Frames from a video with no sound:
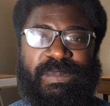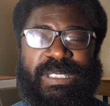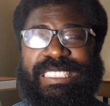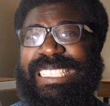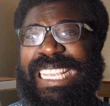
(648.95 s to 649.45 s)

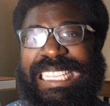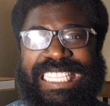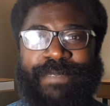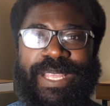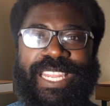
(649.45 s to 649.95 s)

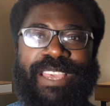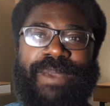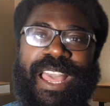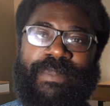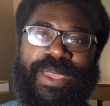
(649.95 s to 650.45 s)
60 million
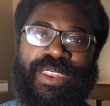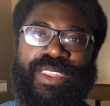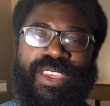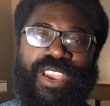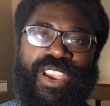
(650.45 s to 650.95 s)
might have
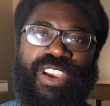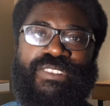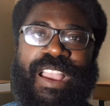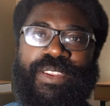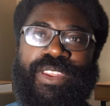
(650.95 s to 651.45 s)
been
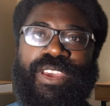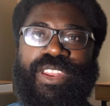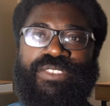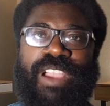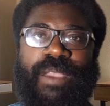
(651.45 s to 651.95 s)
around
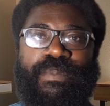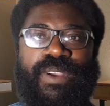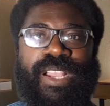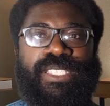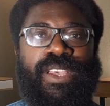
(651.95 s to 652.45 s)
the right price.